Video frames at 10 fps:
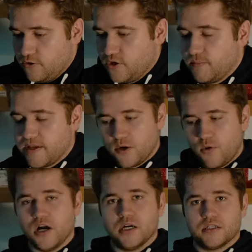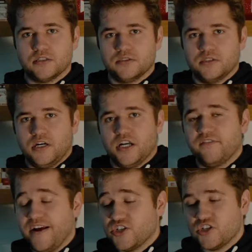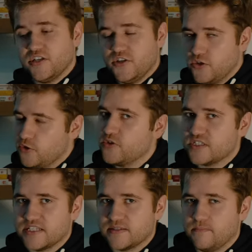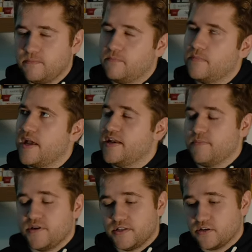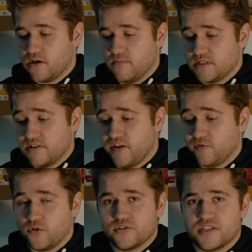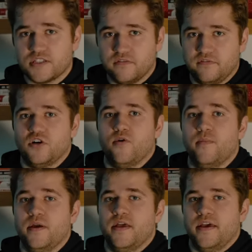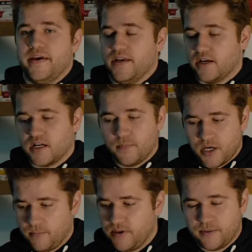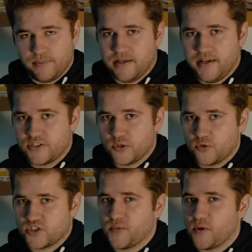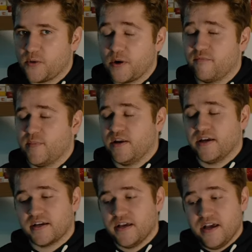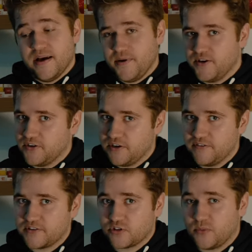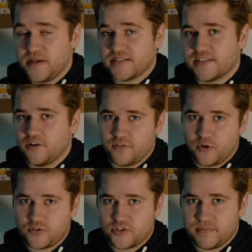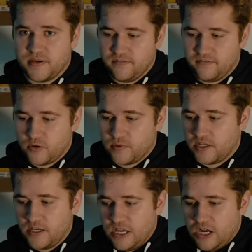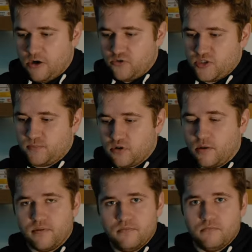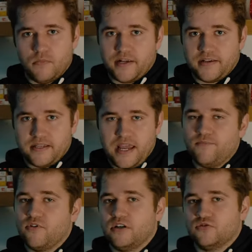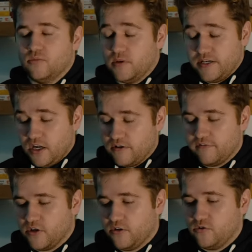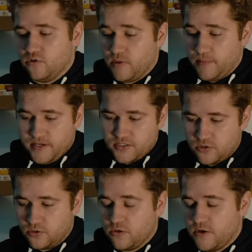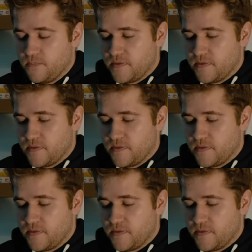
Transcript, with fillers: You can make it work. And I've actually used this many, many times if I've wanted to film in like a public place or somewhere where I've been like a bit nervous or a bit self-conscious about filming, I'll just prop my camera or my iPhone or my Pixel